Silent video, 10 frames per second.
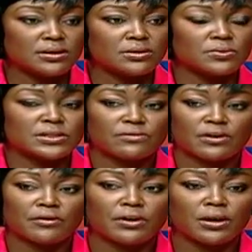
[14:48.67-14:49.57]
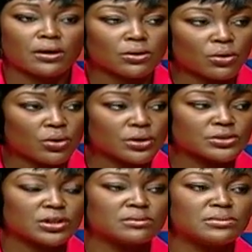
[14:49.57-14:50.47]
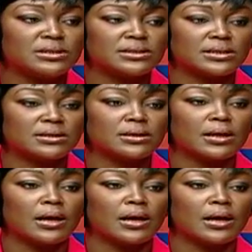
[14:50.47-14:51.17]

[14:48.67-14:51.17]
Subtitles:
It was a very cordial meeting,